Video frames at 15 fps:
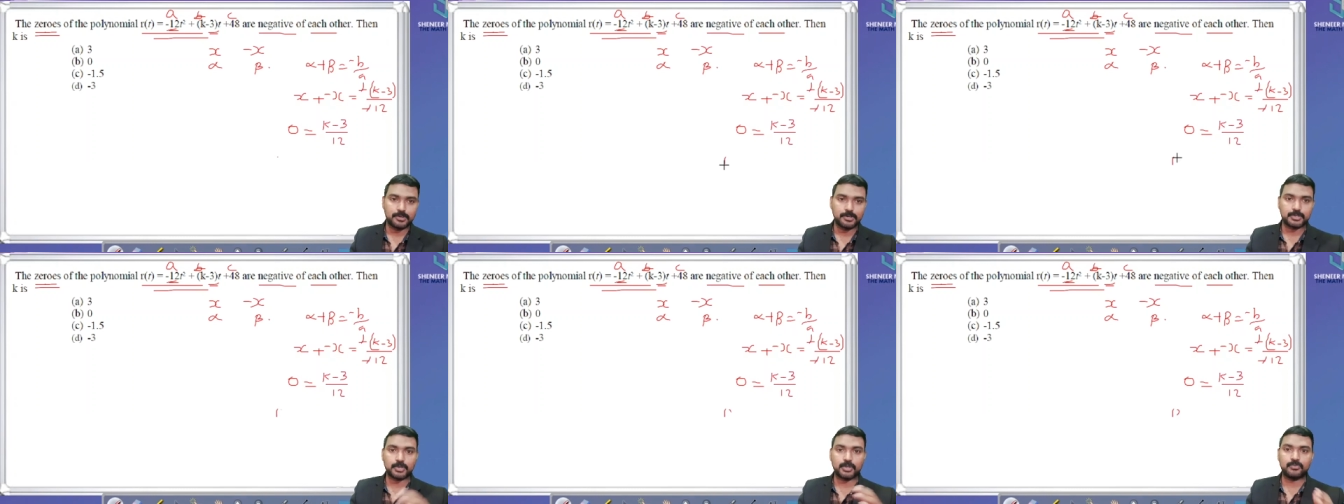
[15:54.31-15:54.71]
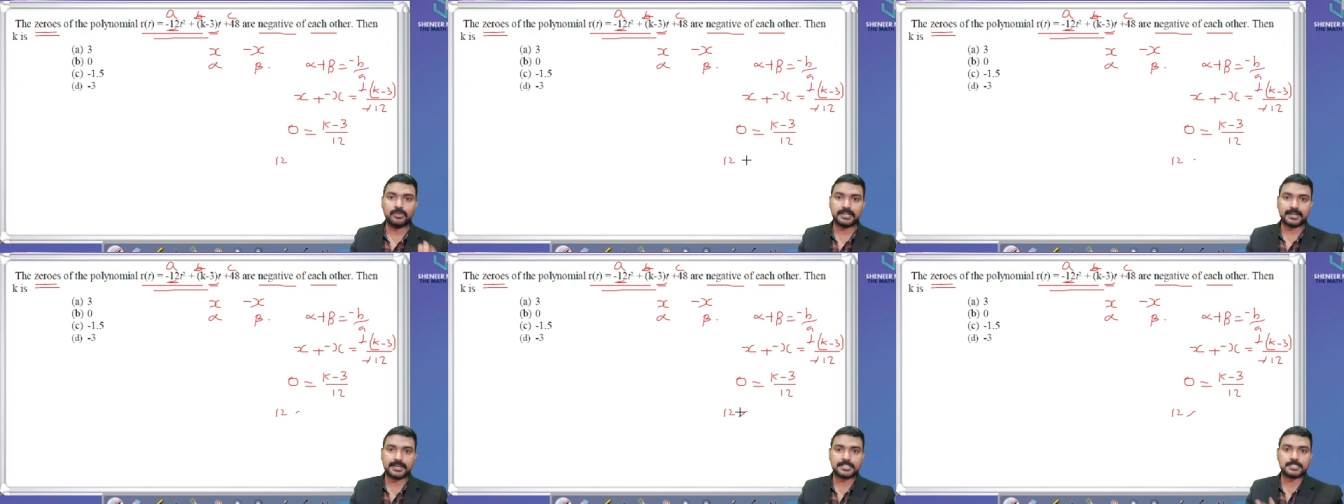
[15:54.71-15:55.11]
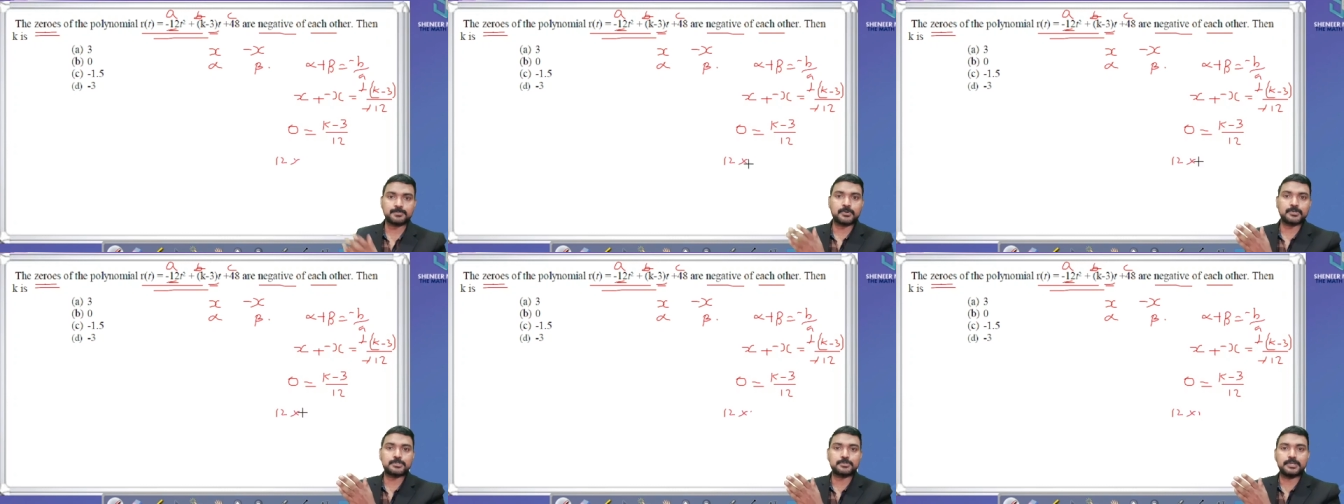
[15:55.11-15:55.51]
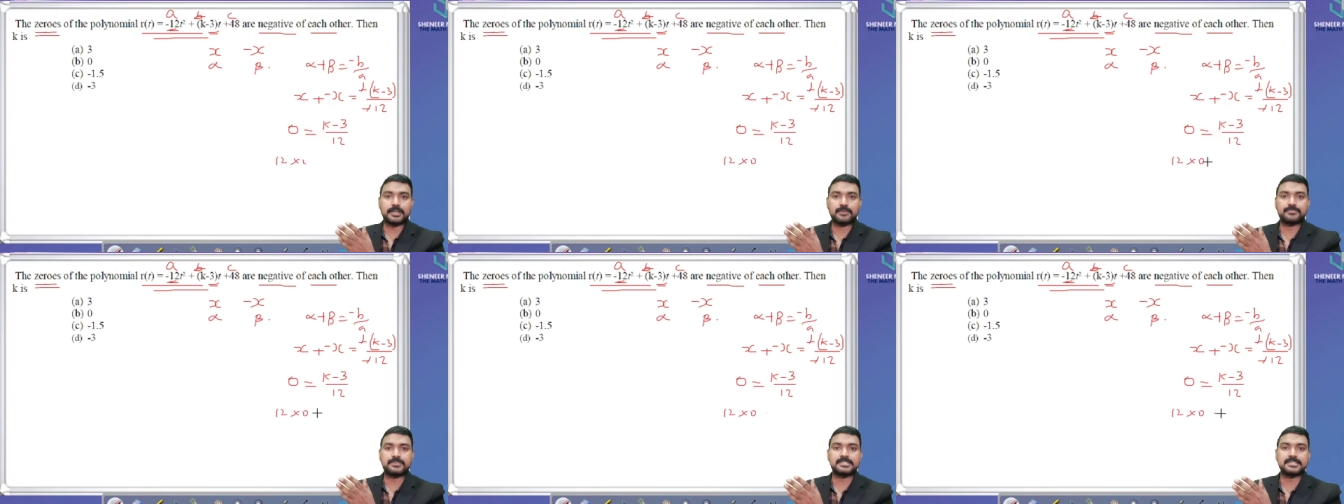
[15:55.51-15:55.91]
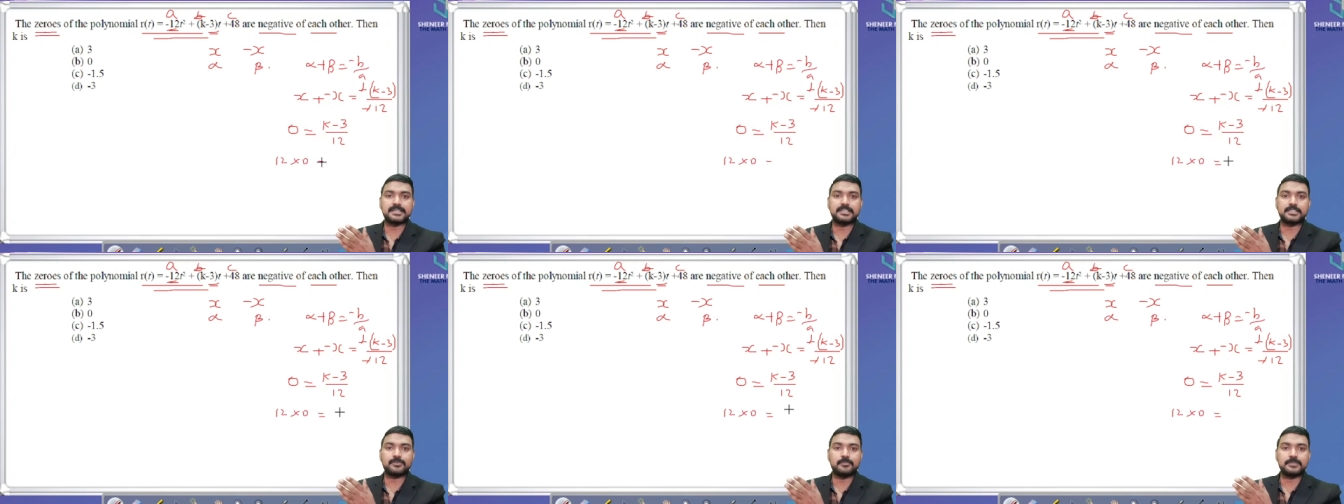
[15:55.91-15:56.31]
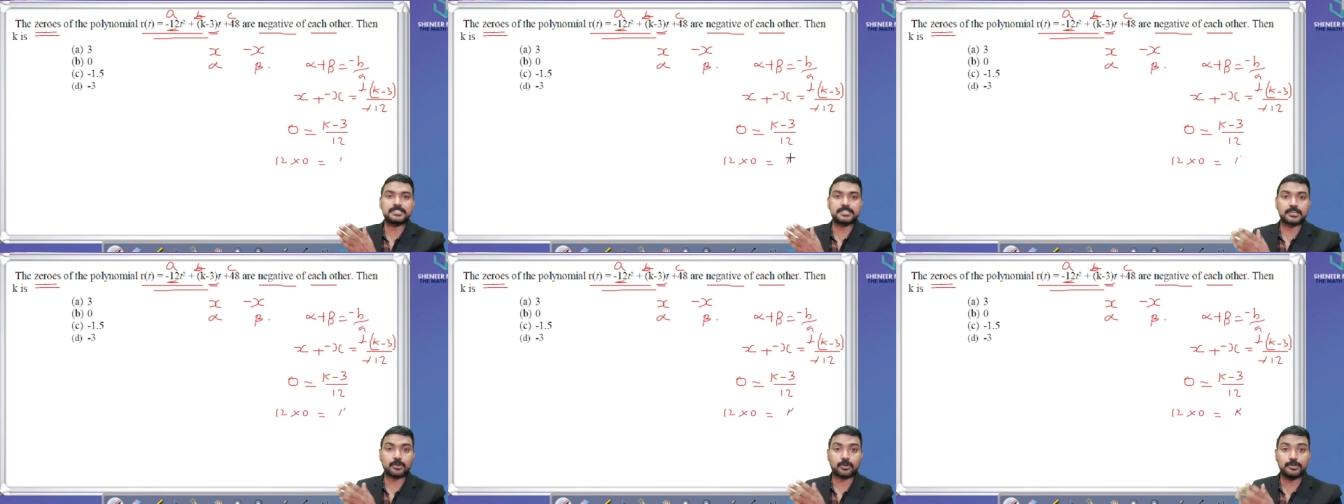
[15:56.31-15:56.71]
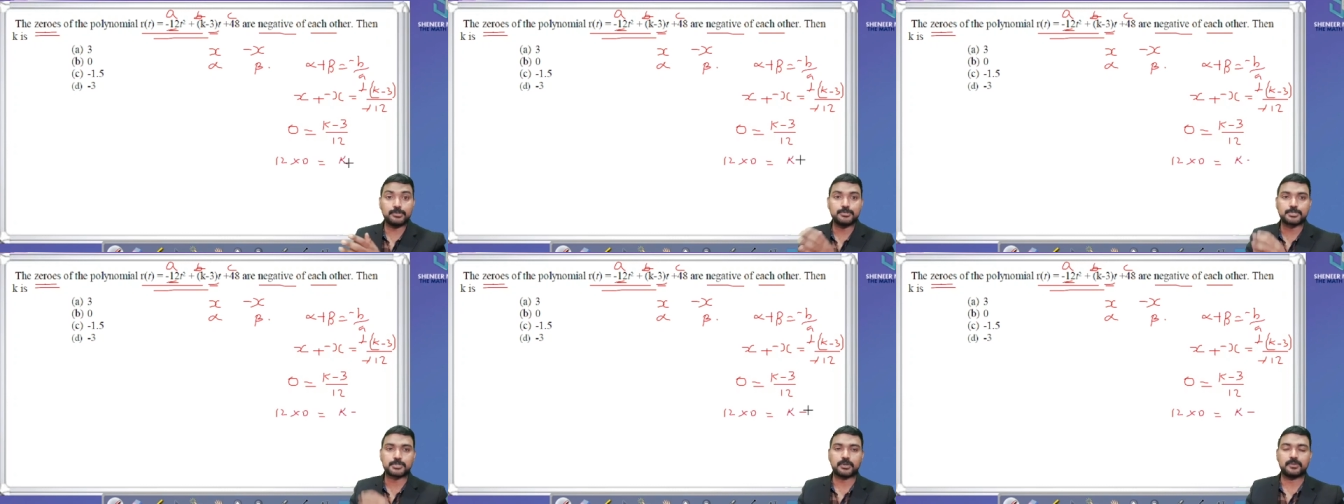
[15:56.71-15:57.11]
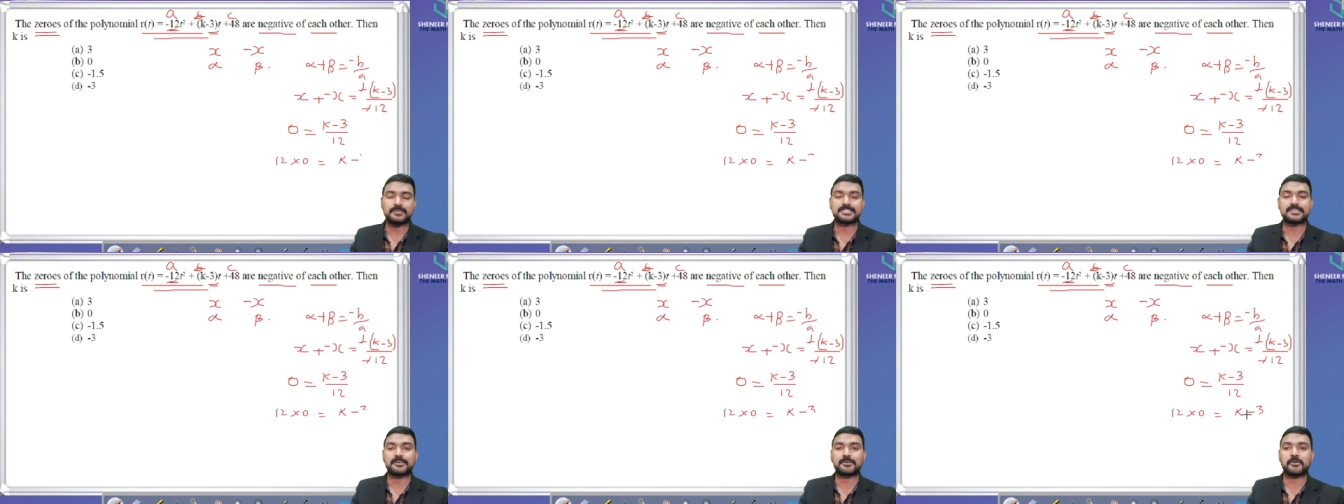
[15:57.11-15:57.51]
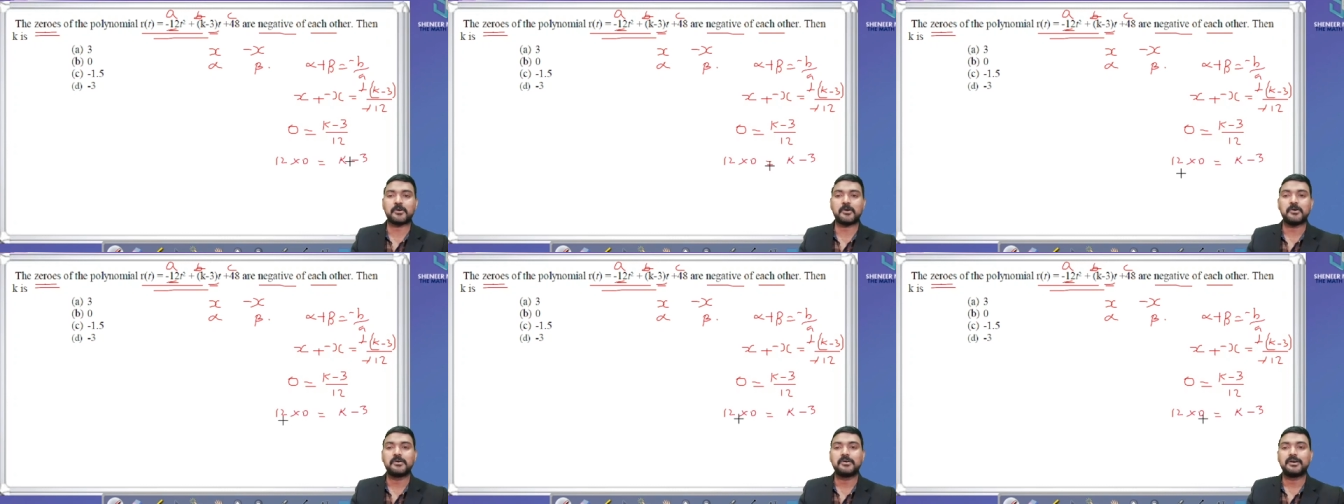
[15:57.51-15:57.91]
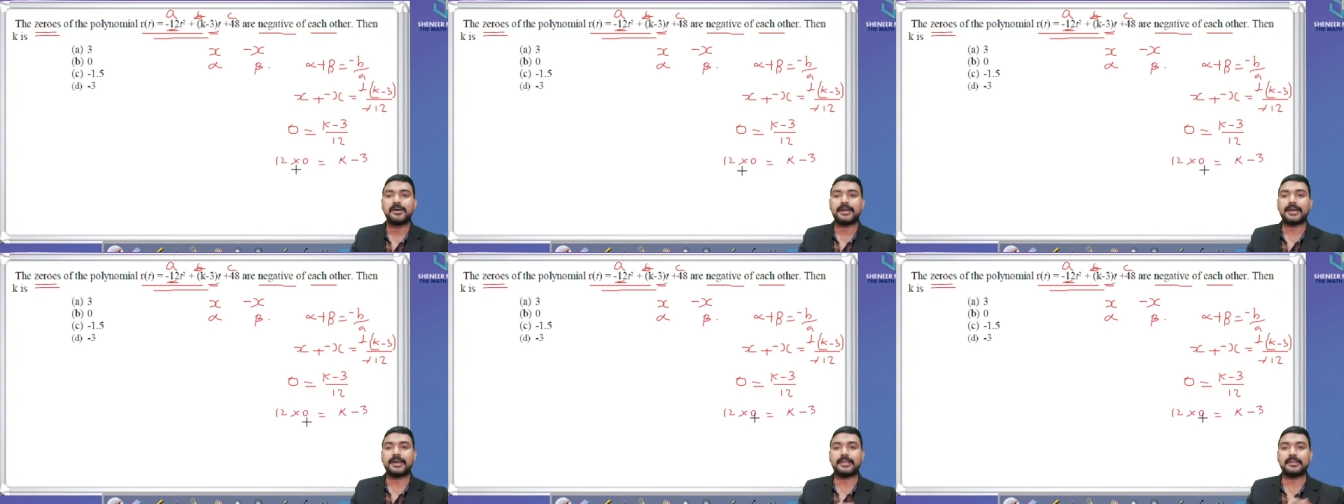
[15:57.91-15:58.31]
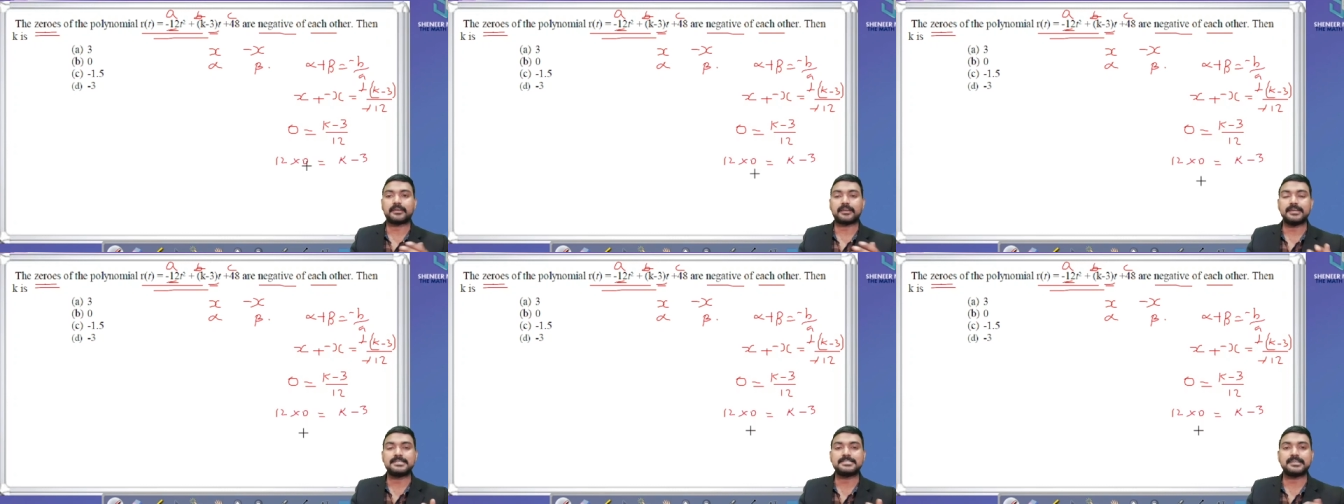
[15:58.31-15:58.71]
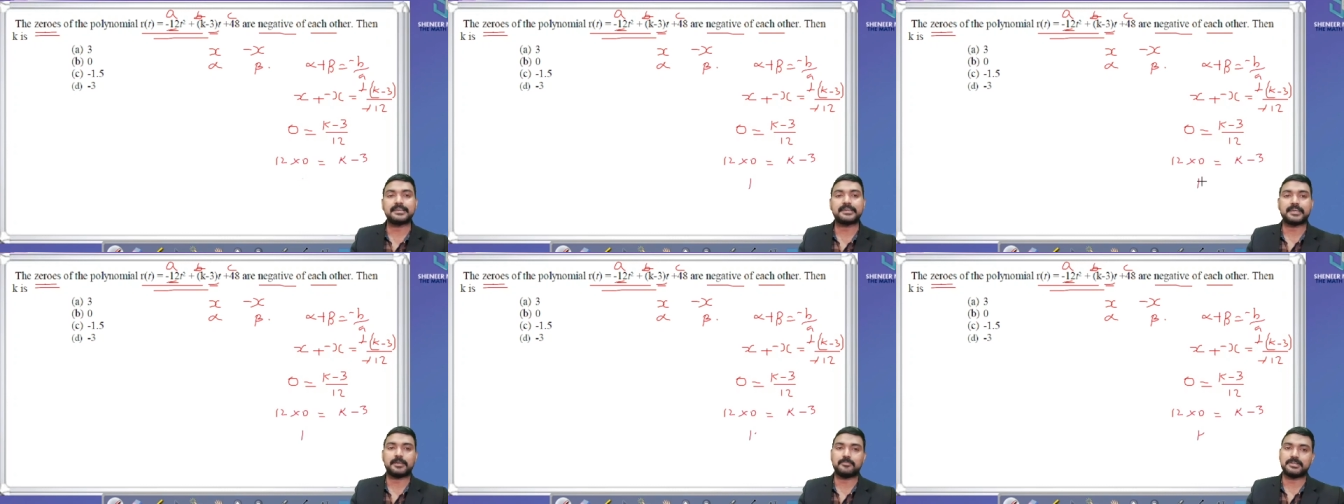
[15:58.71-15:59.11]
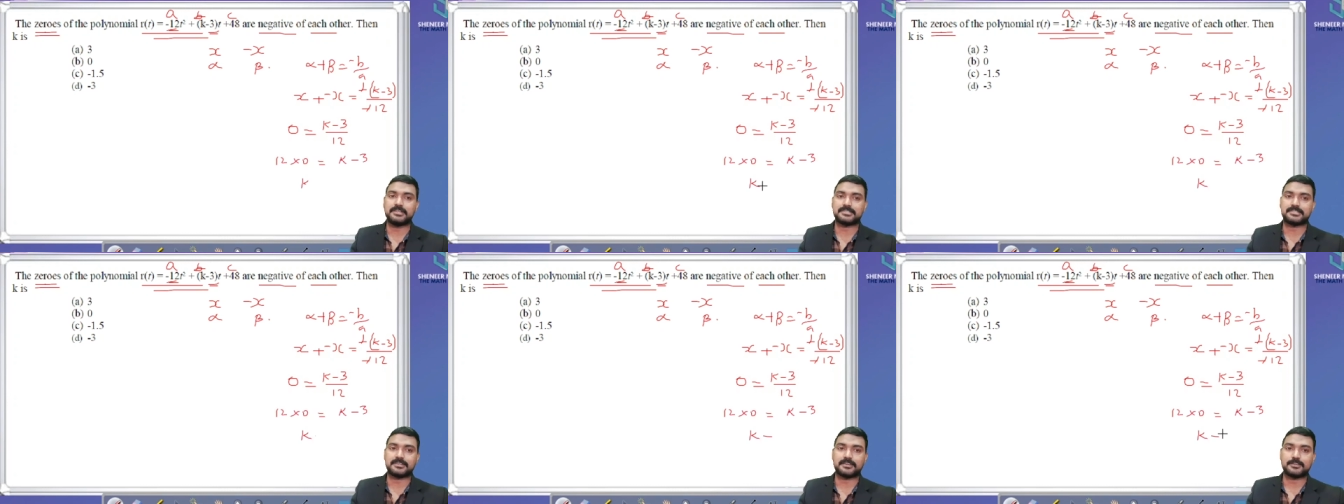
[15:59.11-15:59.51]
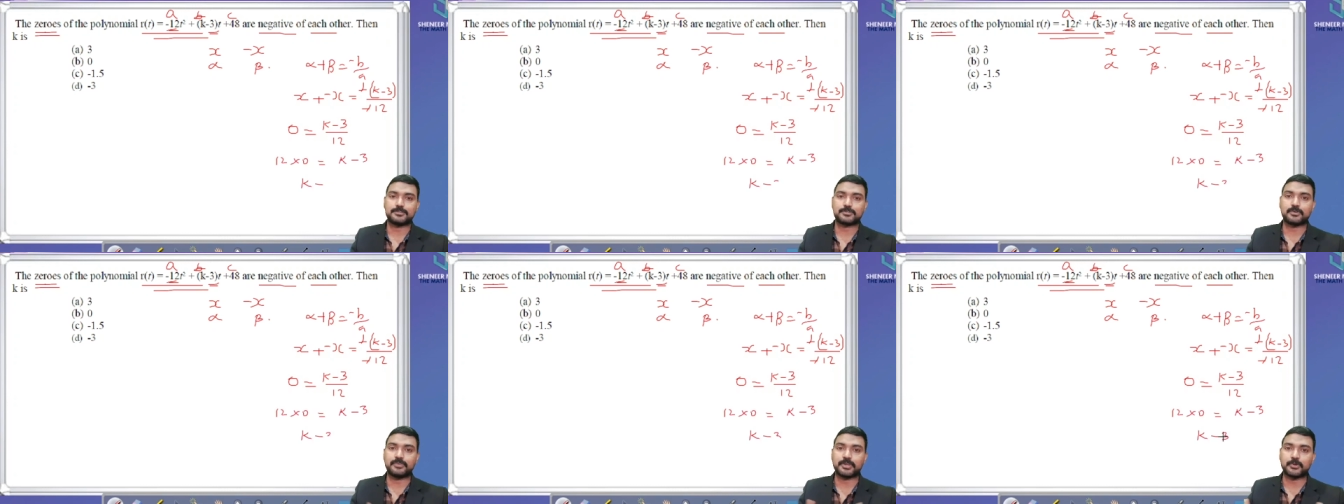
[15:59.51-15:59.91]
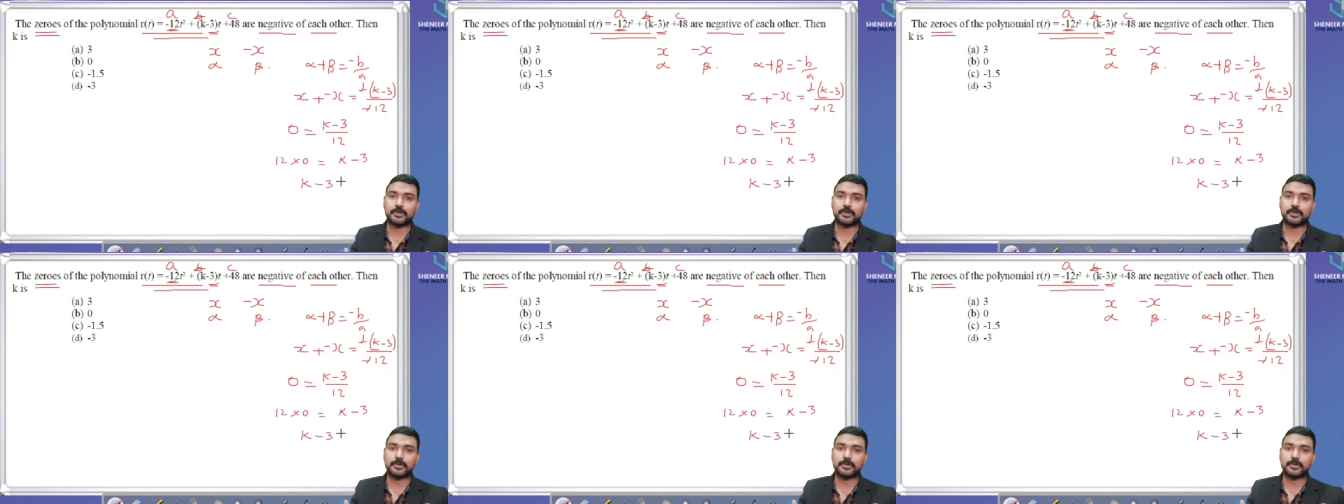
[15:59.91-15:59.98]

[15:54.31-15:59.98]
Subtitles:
12 transposed to left side, it will be 0 into 12, 0, and right side k minus 3. So we